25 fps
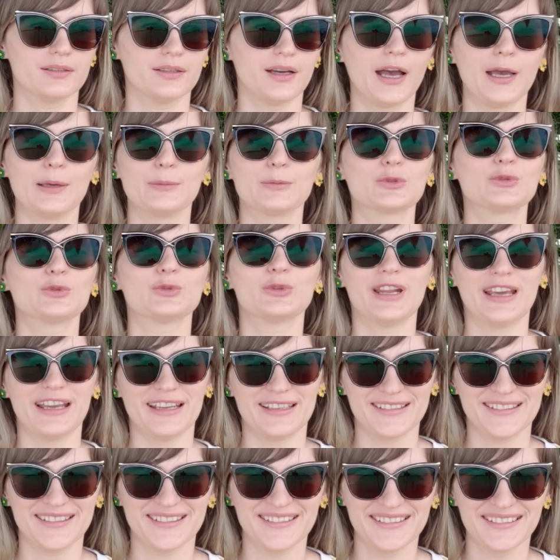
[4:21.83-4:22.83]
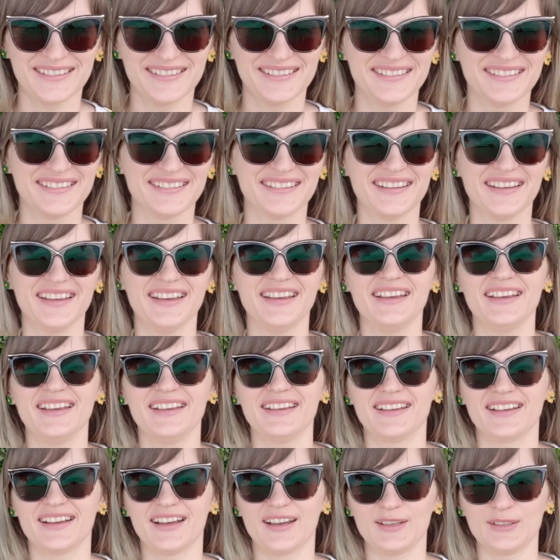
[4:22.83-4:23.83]
I'm good at,
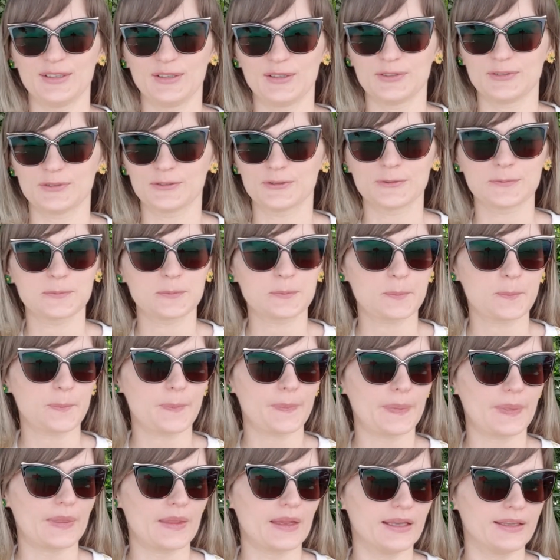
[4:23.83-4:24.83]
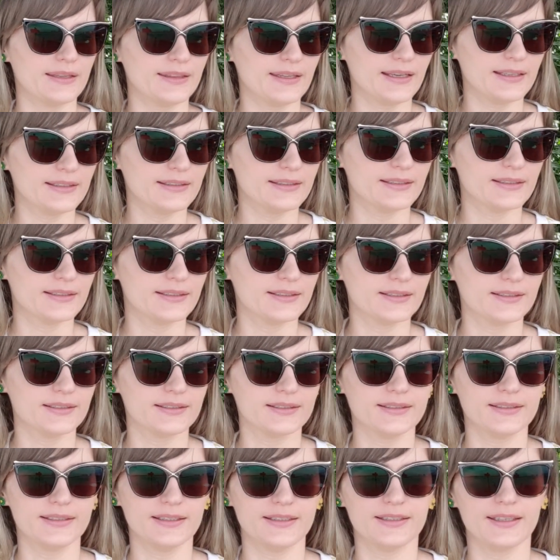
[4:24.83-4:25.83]
kind of. And then
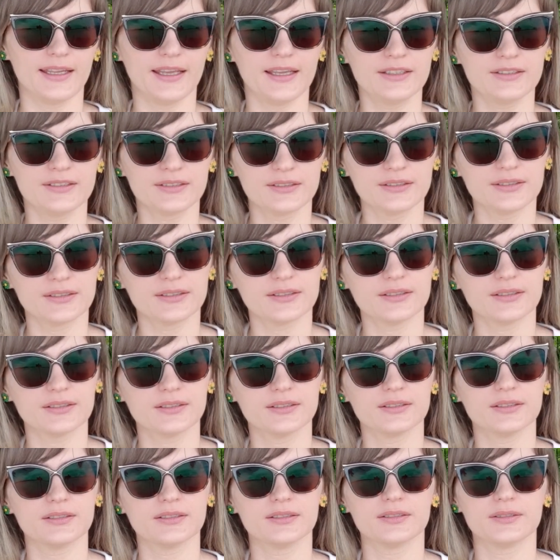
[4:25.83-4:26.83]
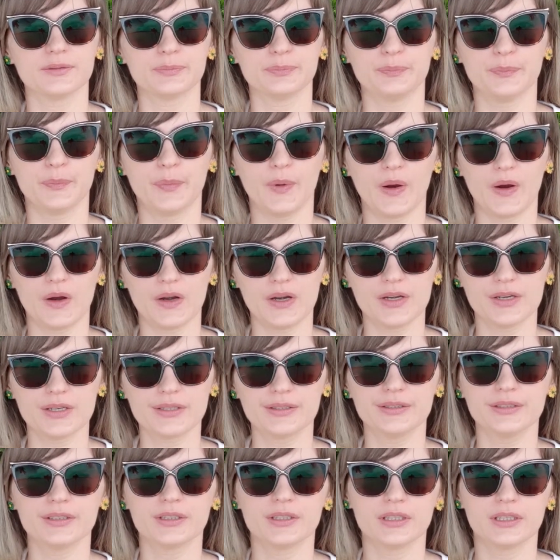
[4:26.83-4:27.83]
the next part
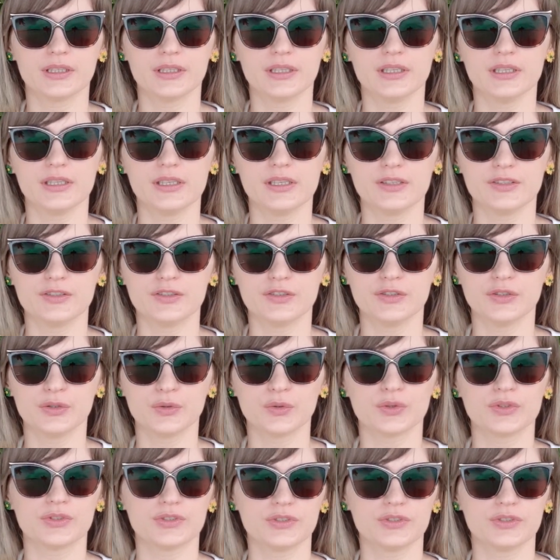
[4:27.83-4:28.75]
is your